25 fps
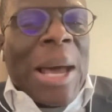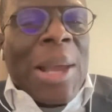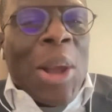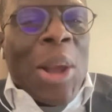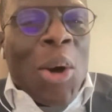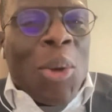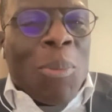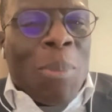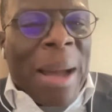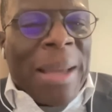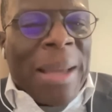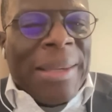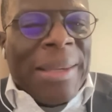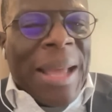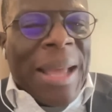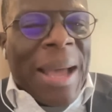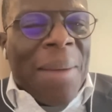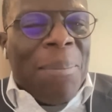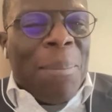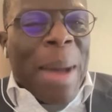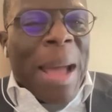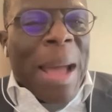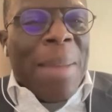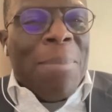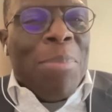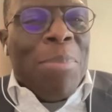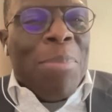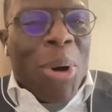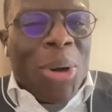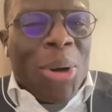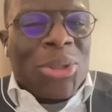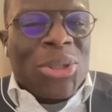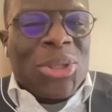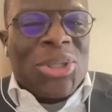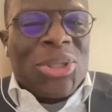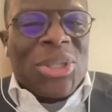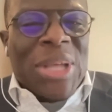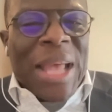Awolowo there, my
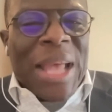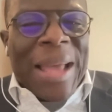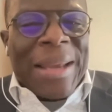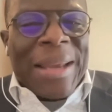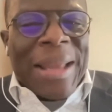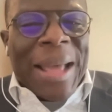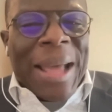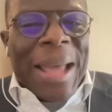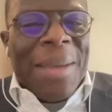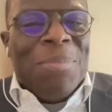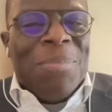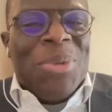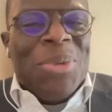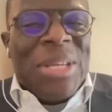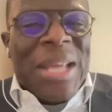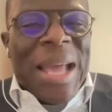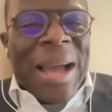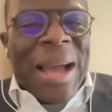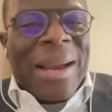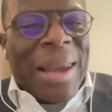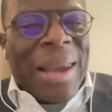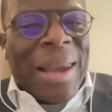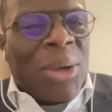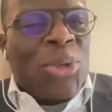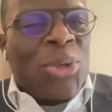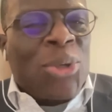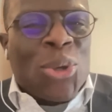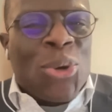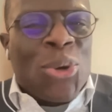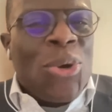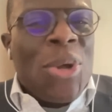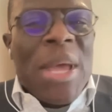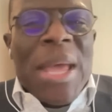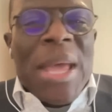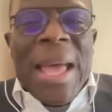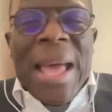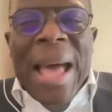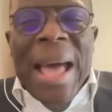boss and MD at Glaxo.